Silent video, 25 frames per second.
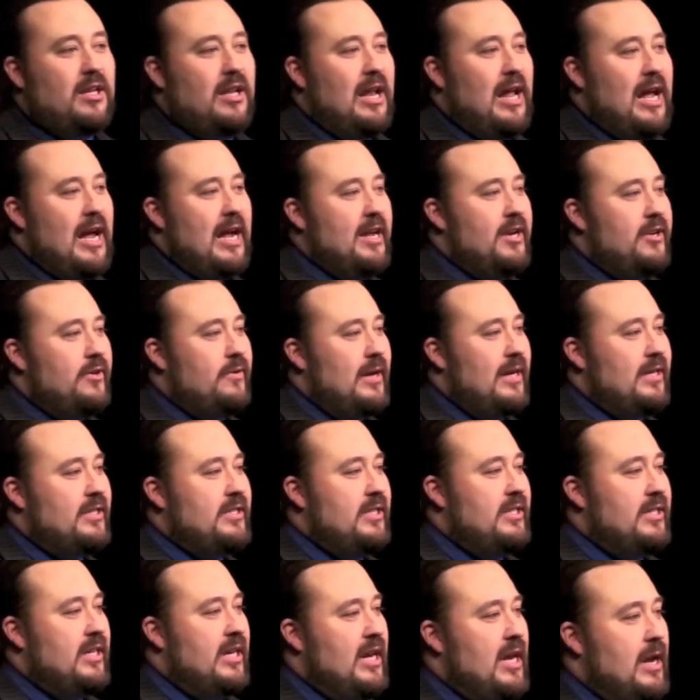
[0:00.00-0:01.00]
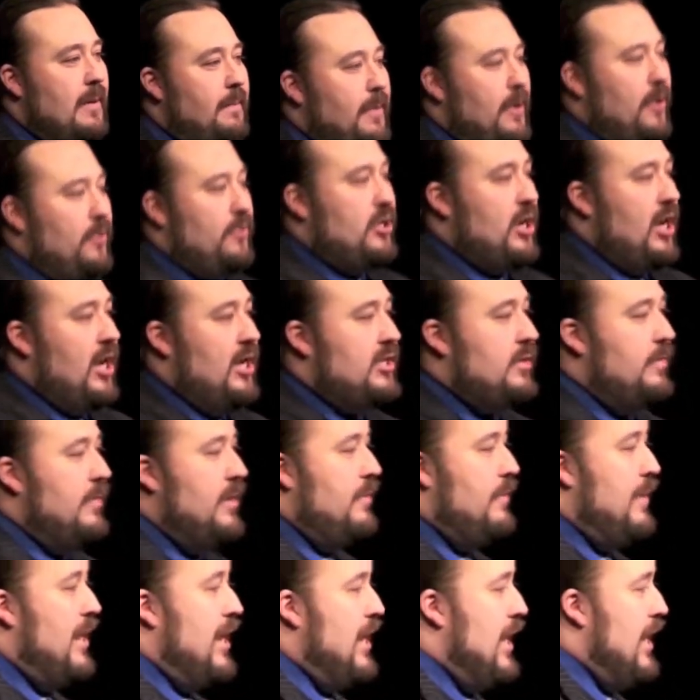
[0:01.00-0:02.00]
little lion dressed as a hippo toss
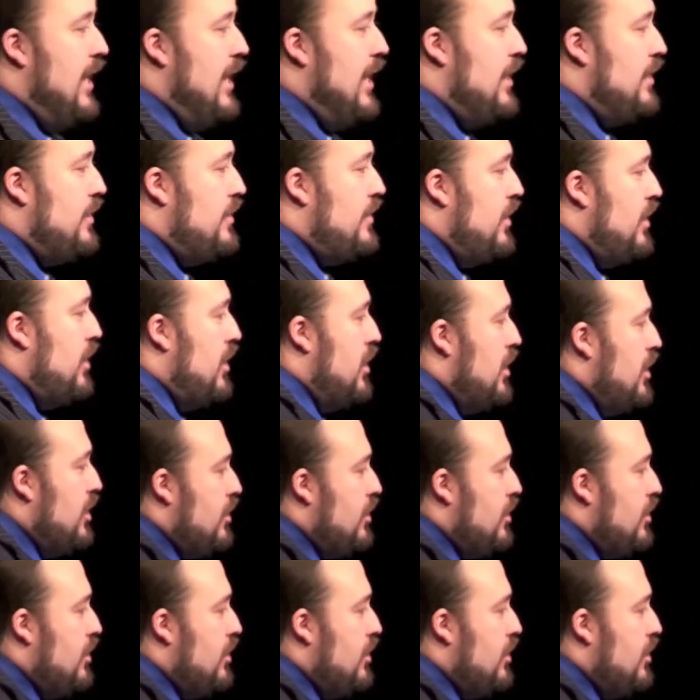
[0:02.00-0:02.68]
him into my hand.